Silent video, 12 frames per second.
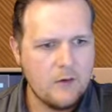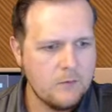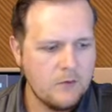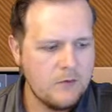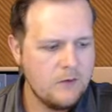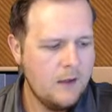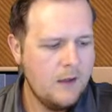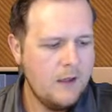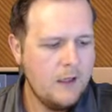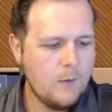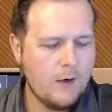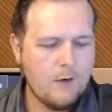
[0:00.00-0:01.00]
just,
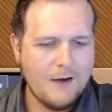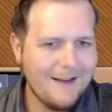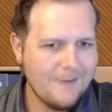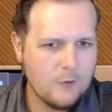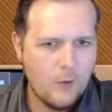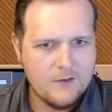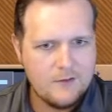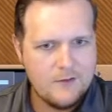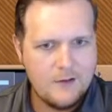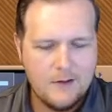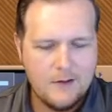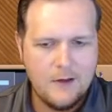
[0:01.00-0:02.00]
when I write test questions,
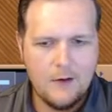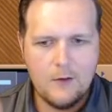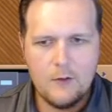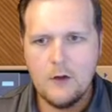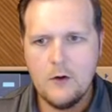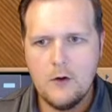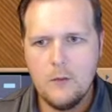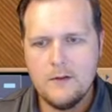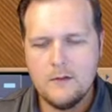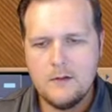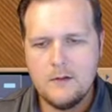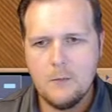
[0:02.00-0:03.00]
I only go to
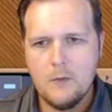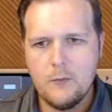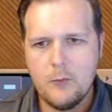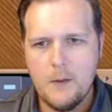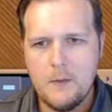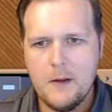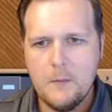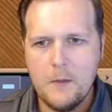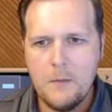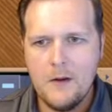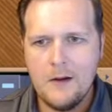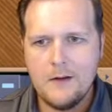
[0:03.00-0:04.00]
what's kind of most prominent in my
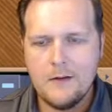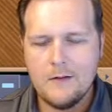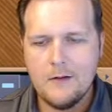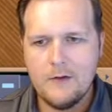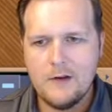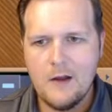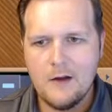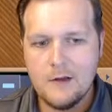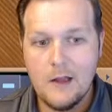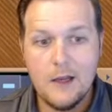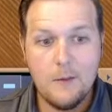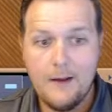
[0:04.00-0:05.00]
mind. And so if I talked a
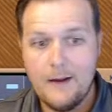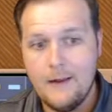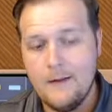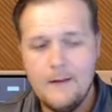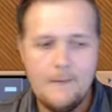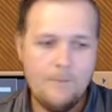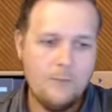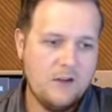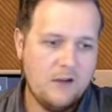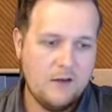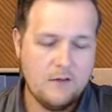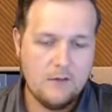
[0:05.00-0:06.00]
lot about it,
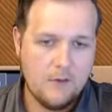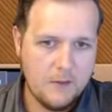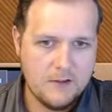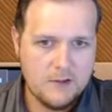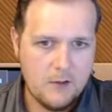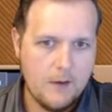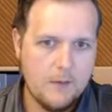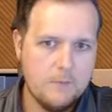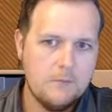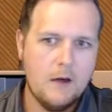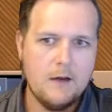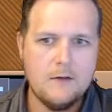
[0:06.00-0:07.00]
chances are it may show up,
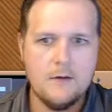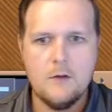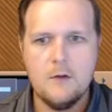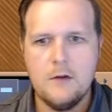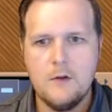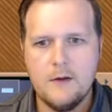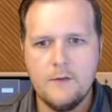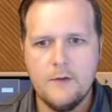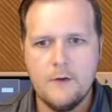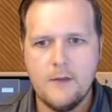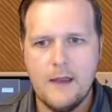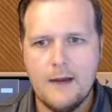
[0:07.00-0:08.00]
right? So you'll get a
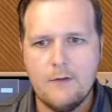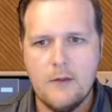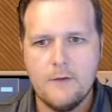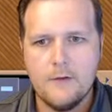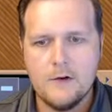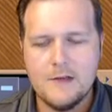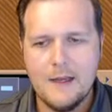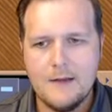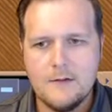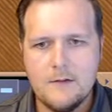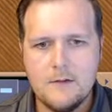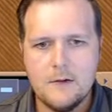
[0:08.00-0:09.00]
feel for that after the first
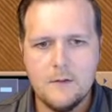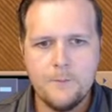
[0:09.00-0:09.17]
test. So